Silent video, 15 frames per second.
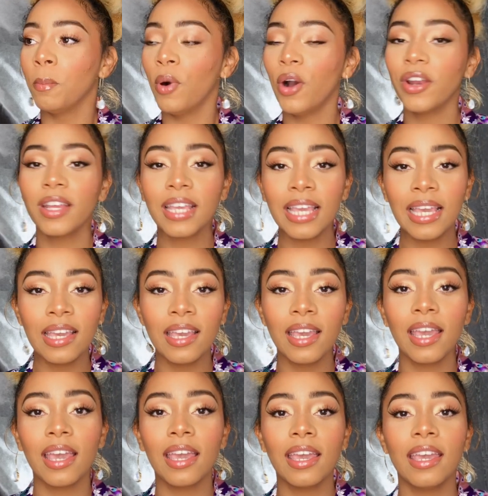
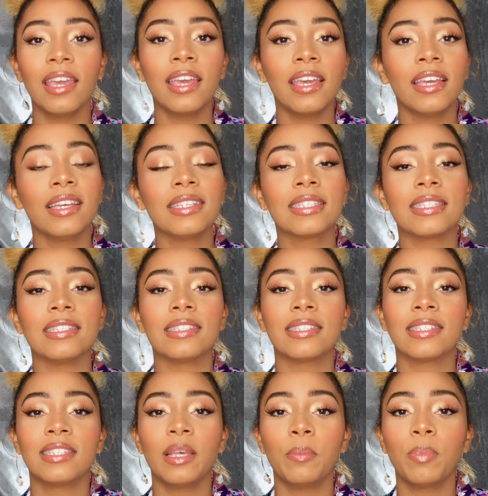Portuguese is
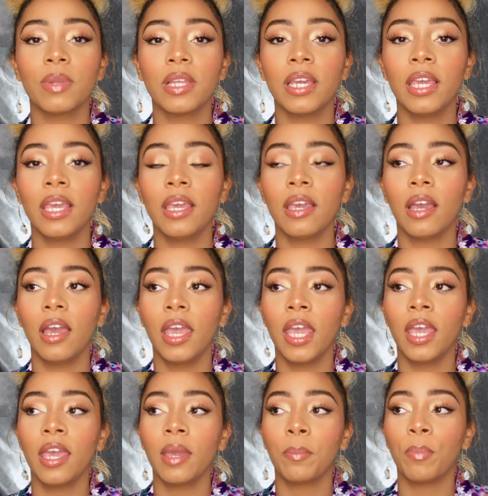simply
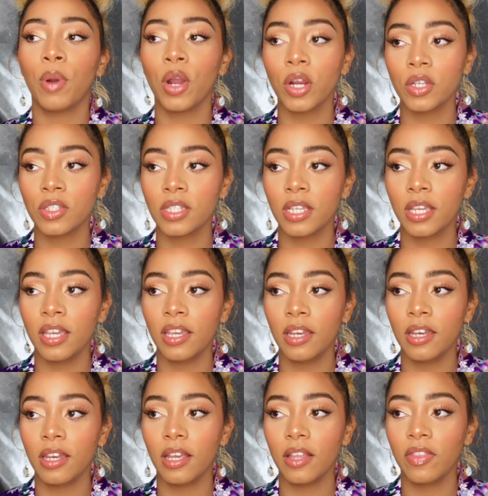a
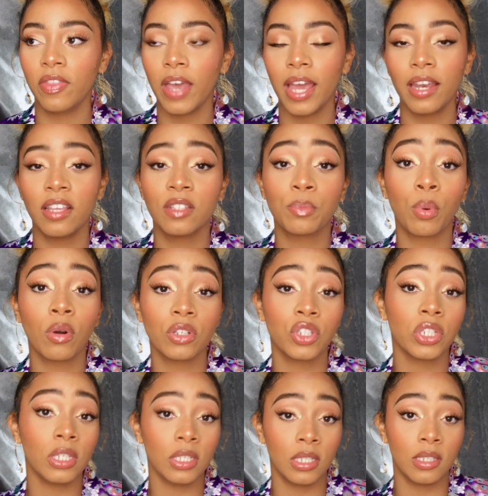person that is
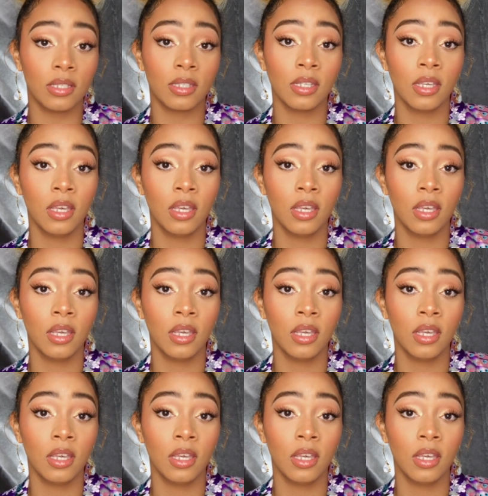Portuguese,